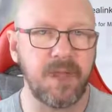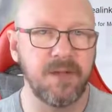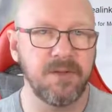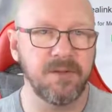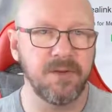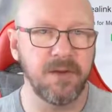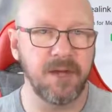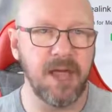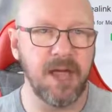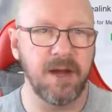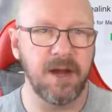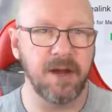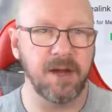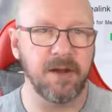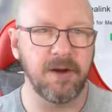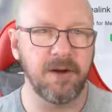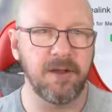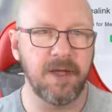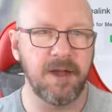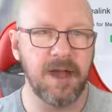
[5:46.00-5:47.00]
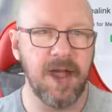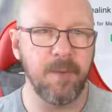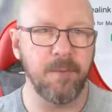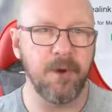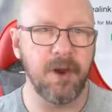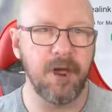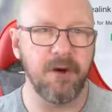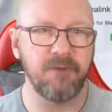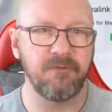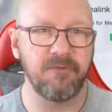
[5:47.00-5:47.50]
Again, I can
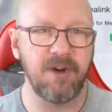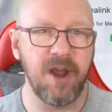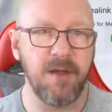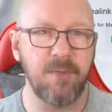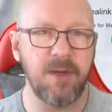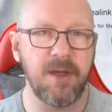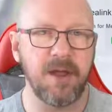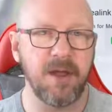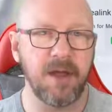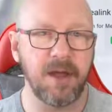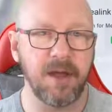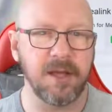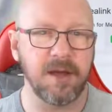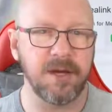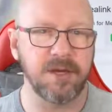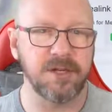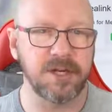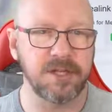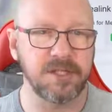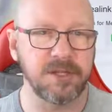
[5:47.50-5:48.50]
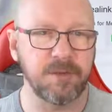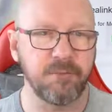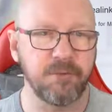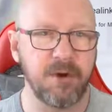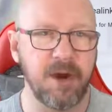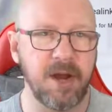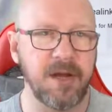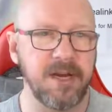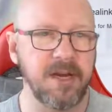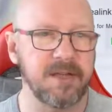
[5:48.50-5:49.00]
enable auto framing. I can adjust the
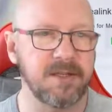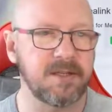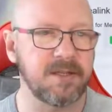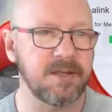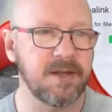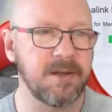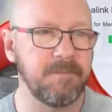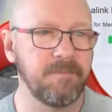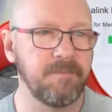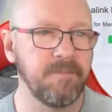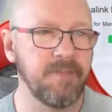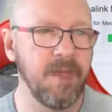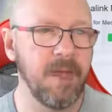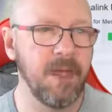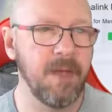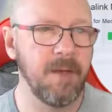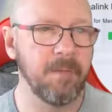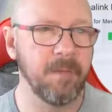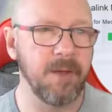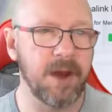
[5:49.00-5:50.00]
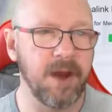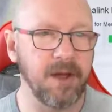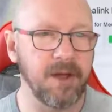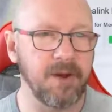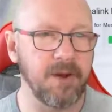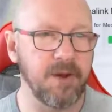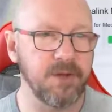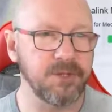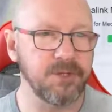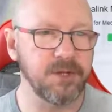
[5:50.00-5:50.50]
brightness but I
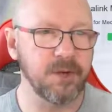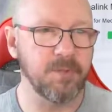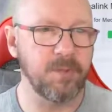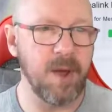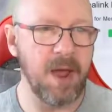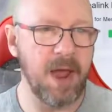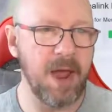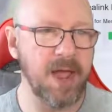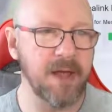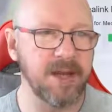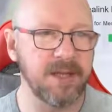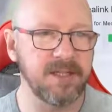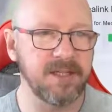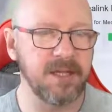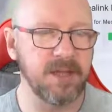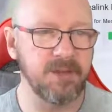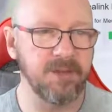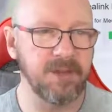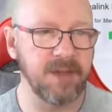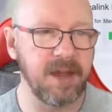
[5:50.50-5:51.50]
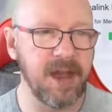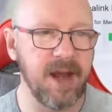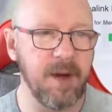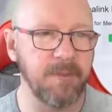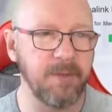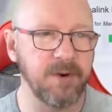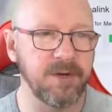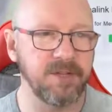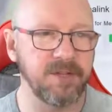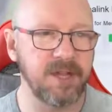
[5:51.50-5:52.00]
can also pan and tilt the
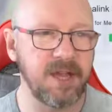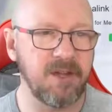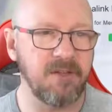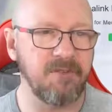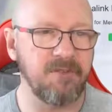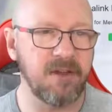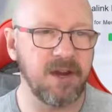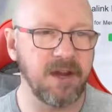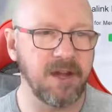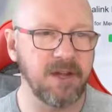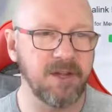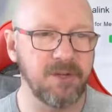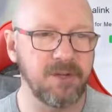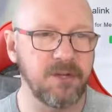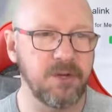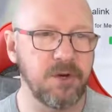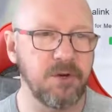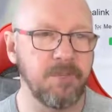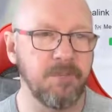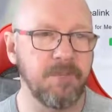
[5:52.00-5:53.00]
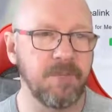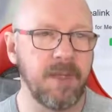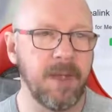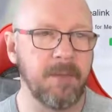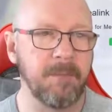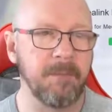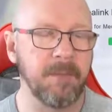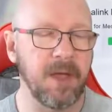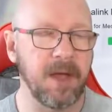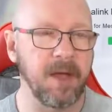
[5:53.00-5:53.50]
camera itself and I can zoom.
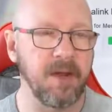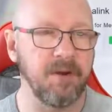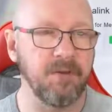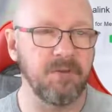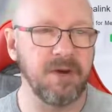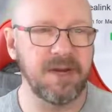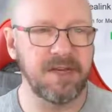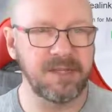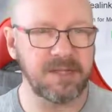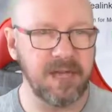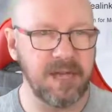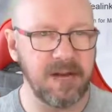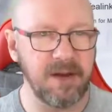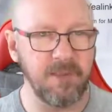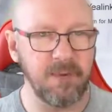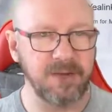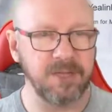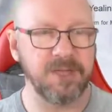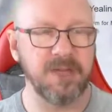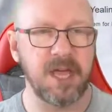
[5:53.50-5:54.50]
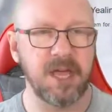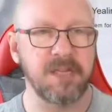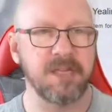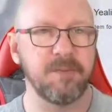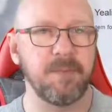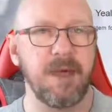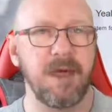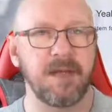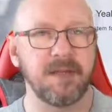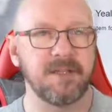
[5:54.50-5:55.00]
I can reset it, which takes
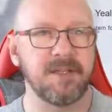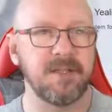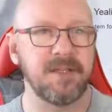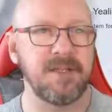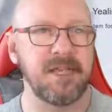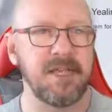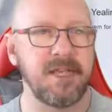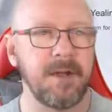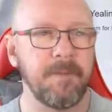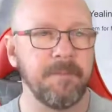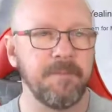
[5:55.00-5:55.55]
it back to the